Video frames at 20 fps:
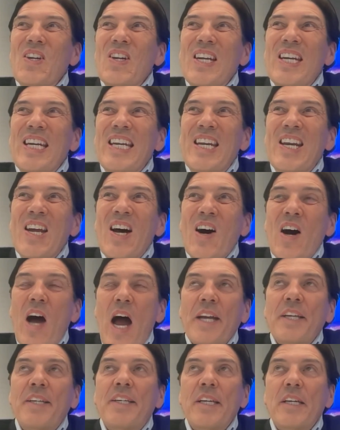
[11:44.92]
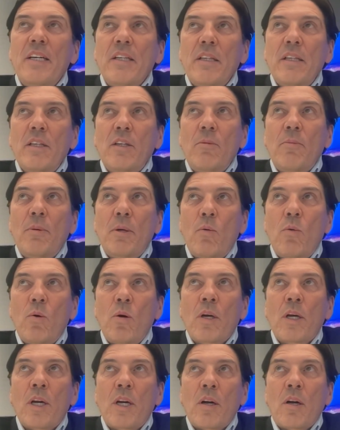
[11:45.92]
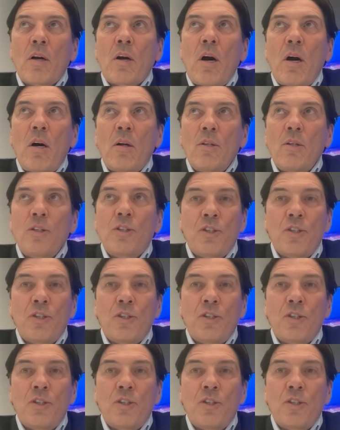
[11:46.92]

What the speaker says: No, I did a little bit of work at our college